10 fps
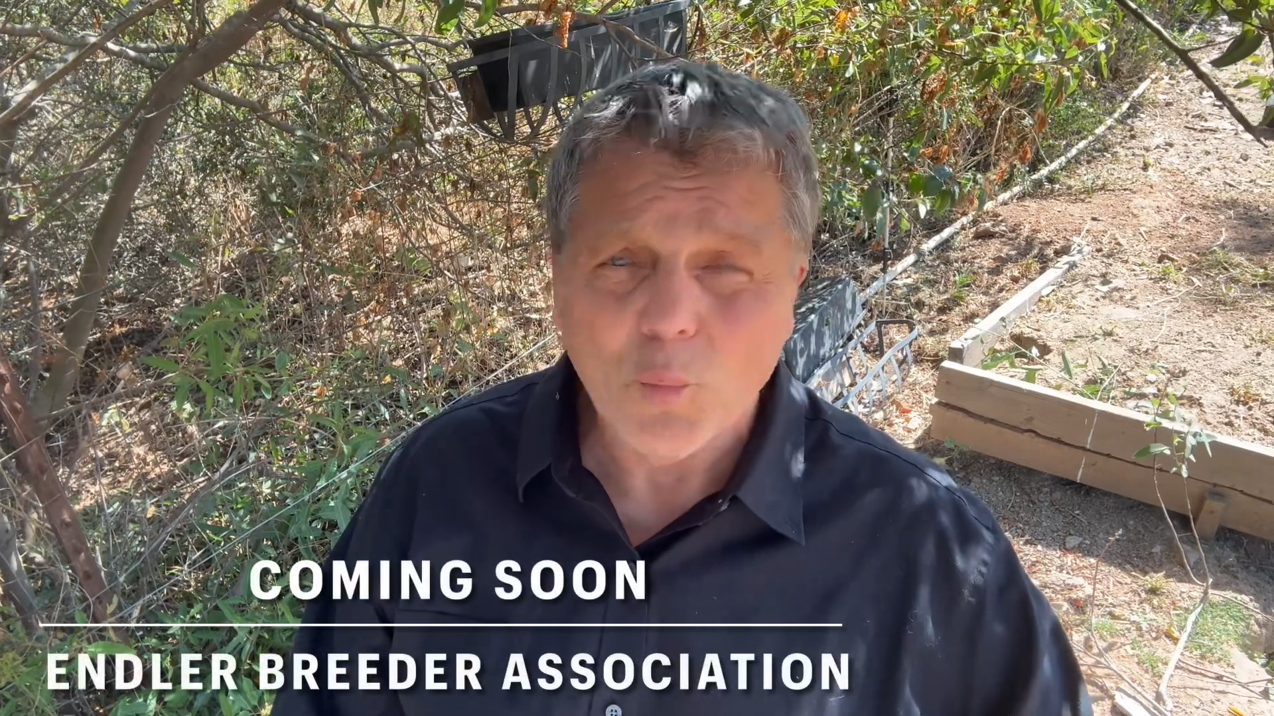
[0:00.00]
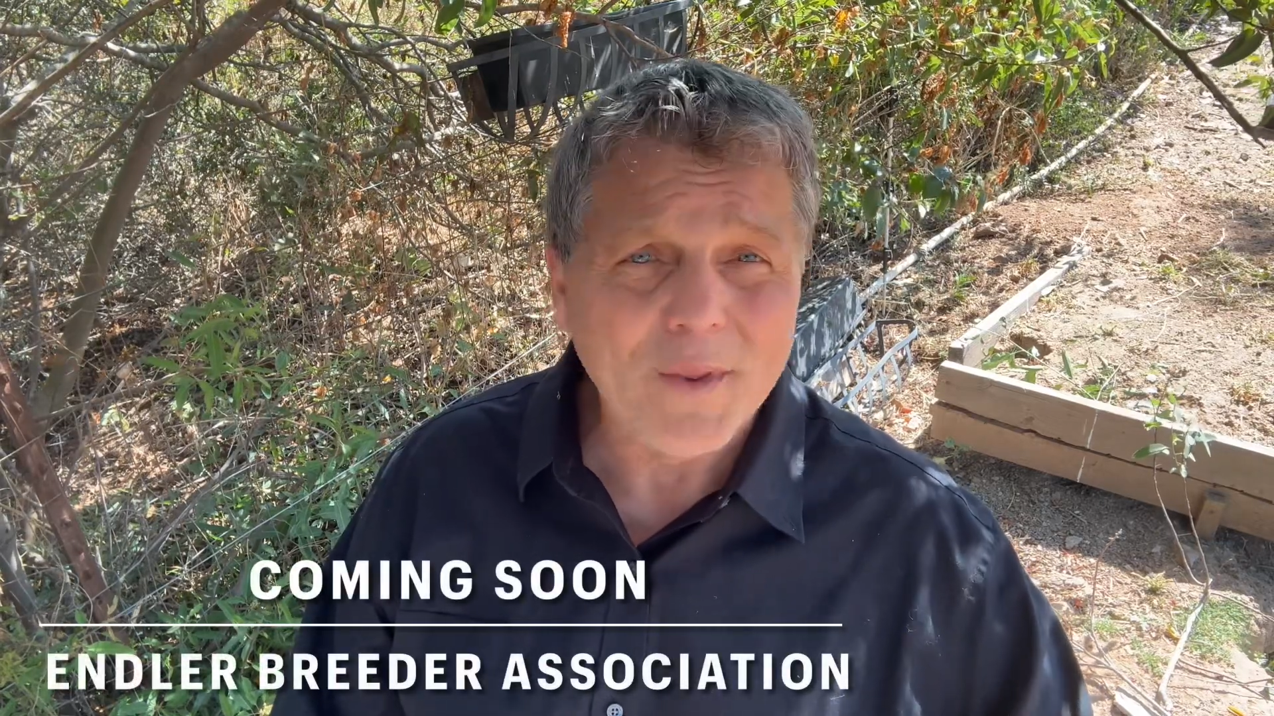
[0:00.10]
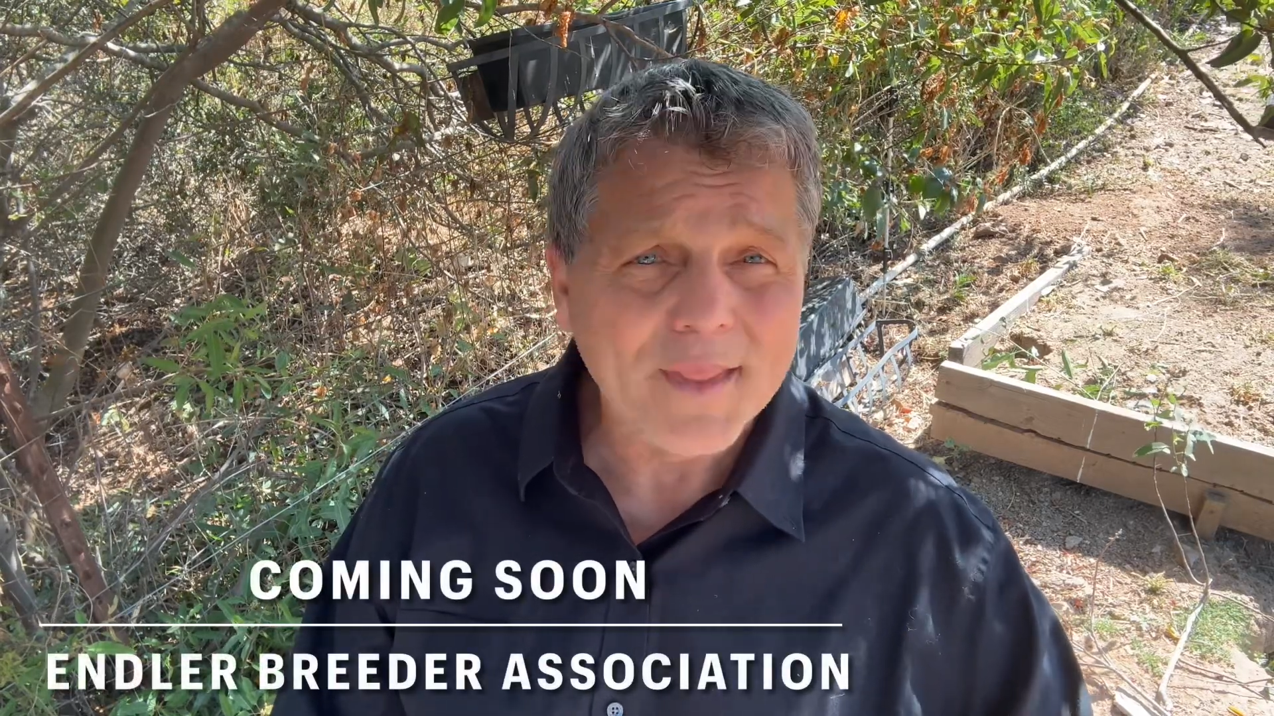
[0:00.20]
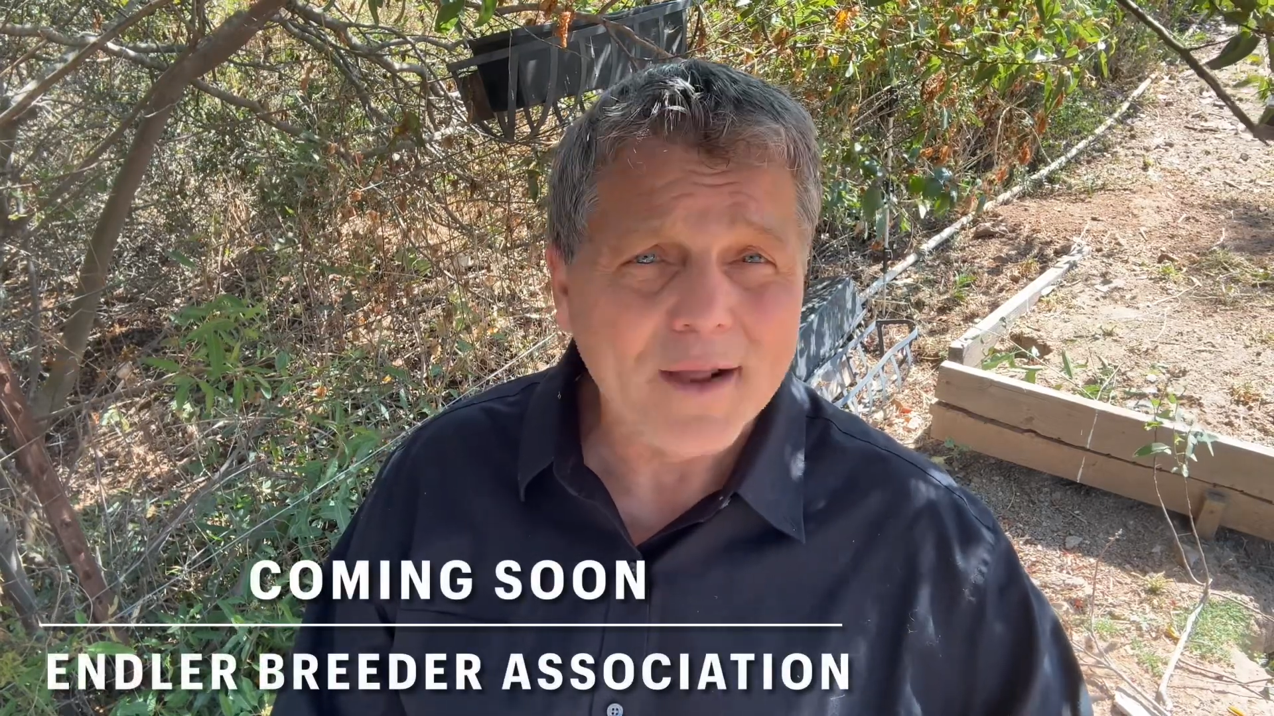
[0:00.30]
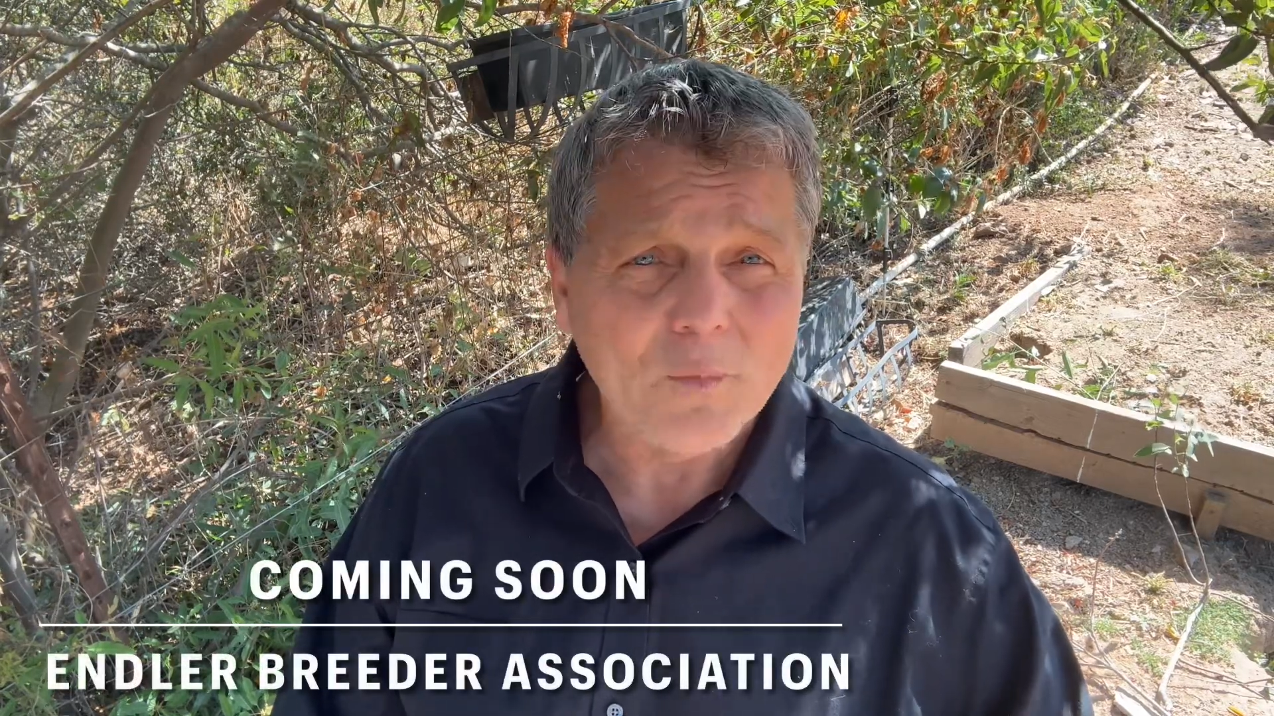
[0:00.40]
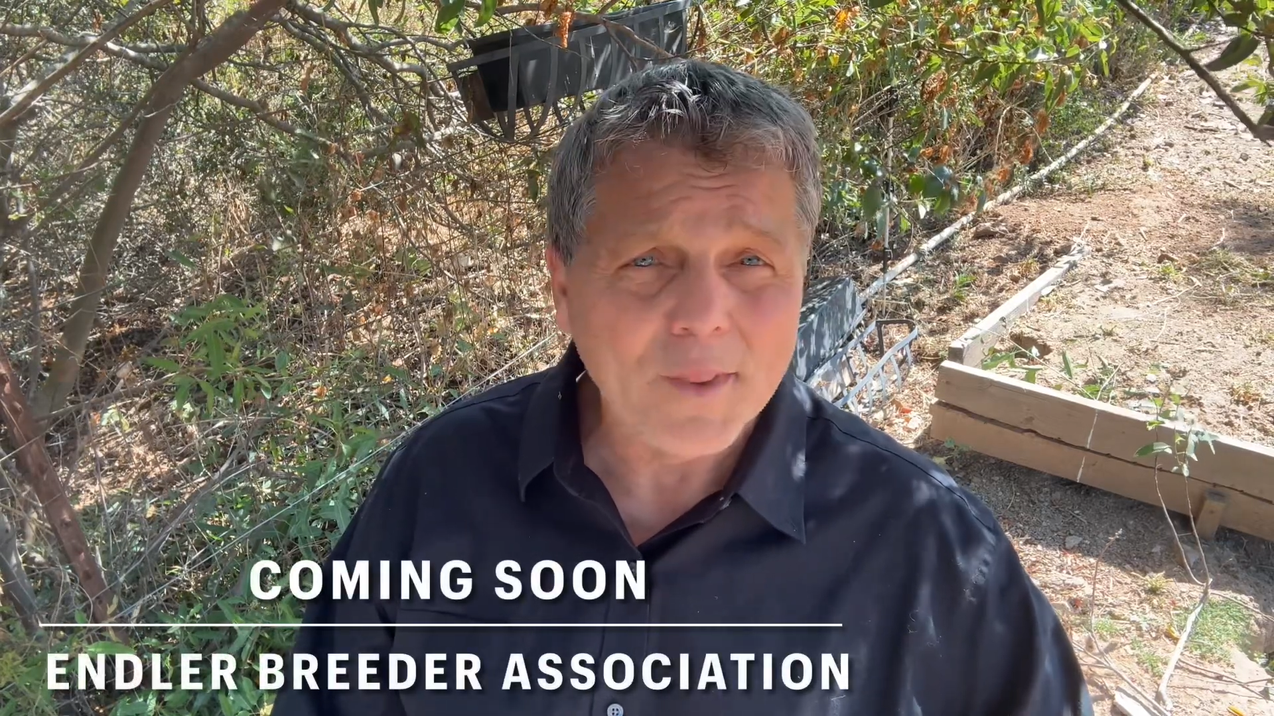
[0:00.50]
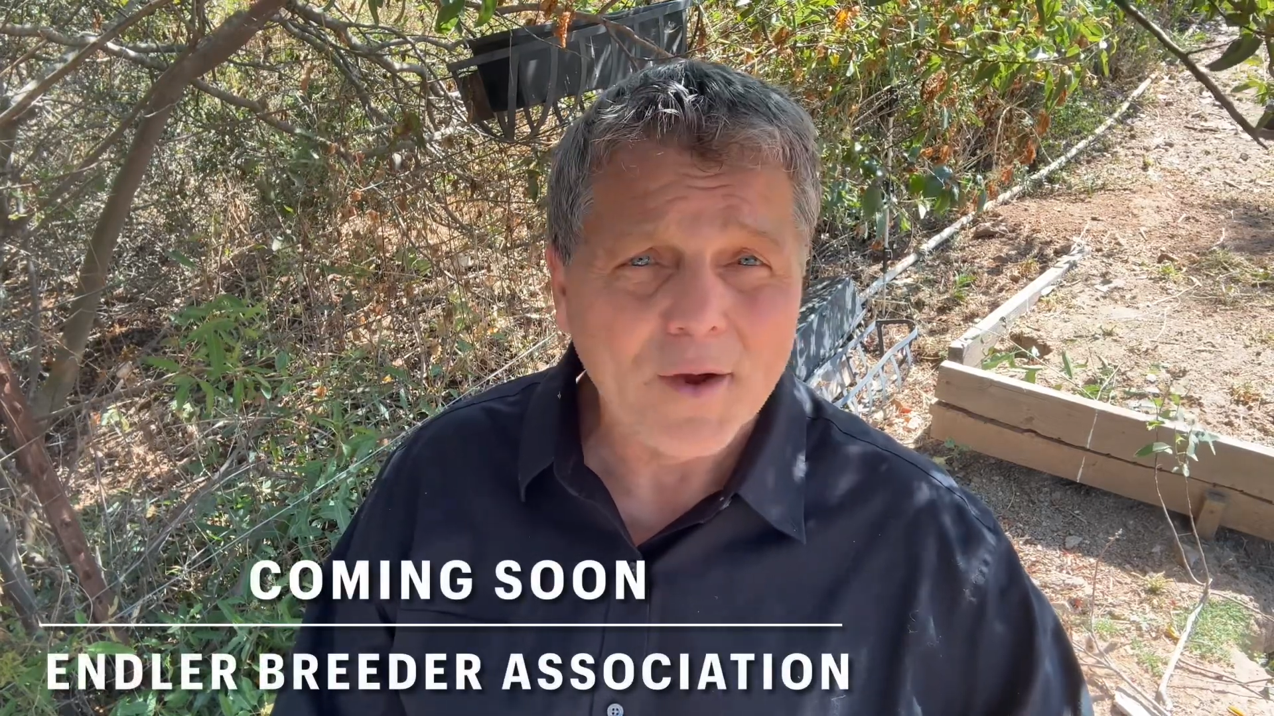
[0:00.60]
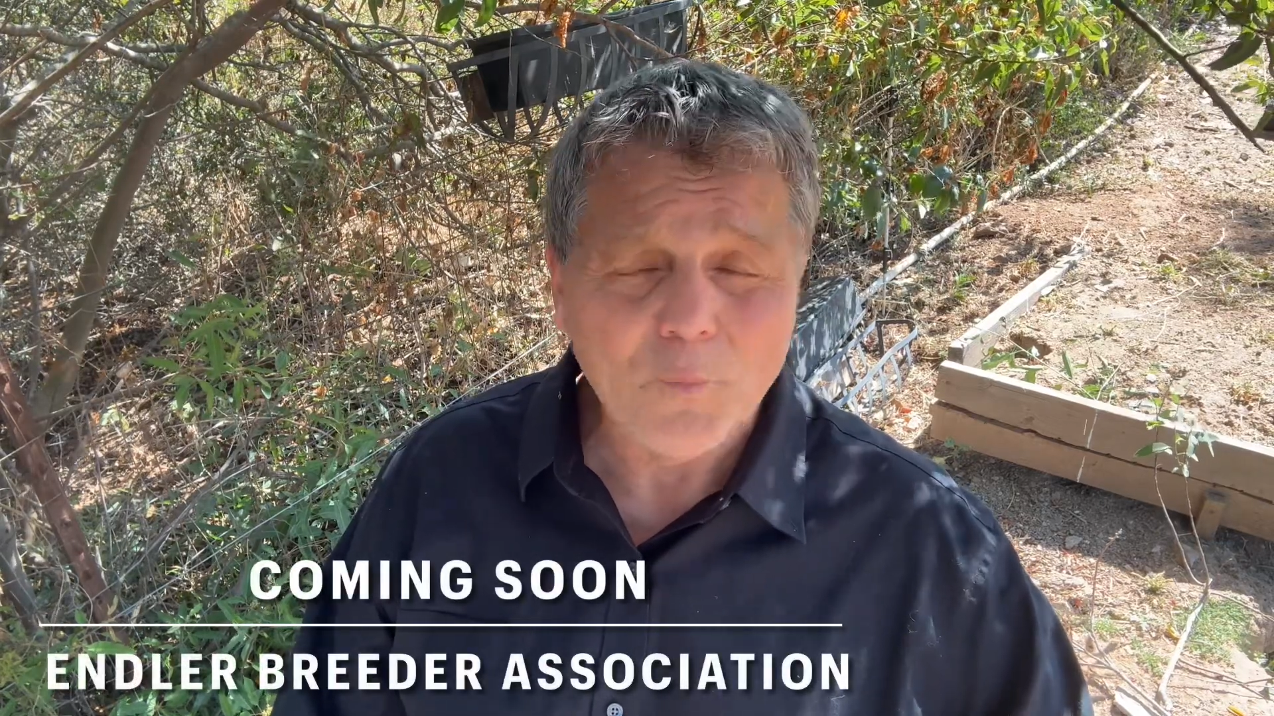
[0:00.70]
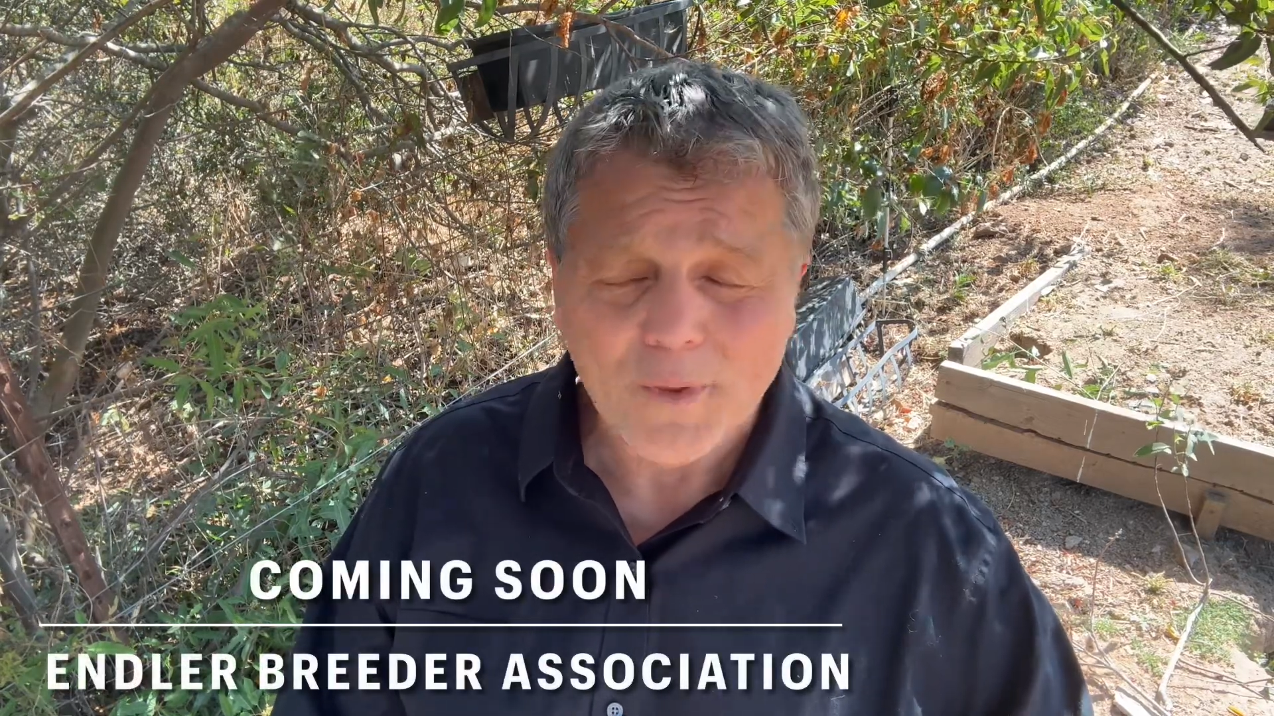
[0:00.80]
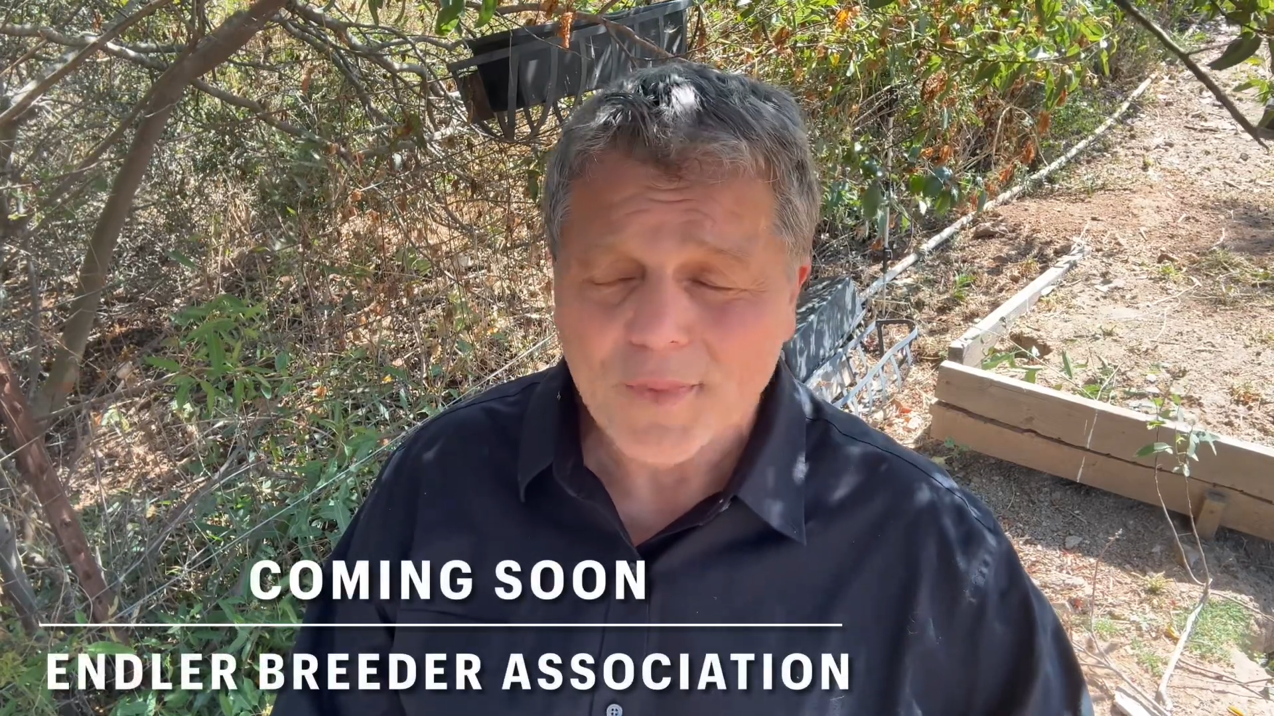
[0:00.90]
when
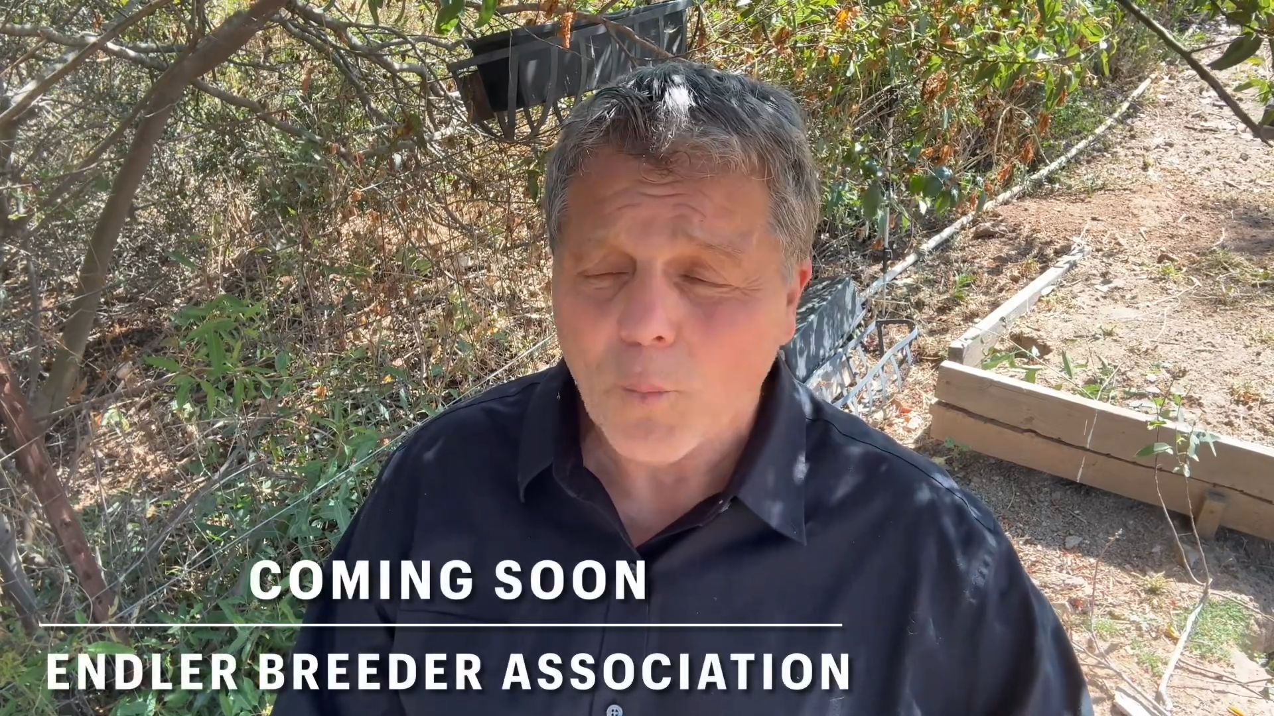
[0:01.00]
the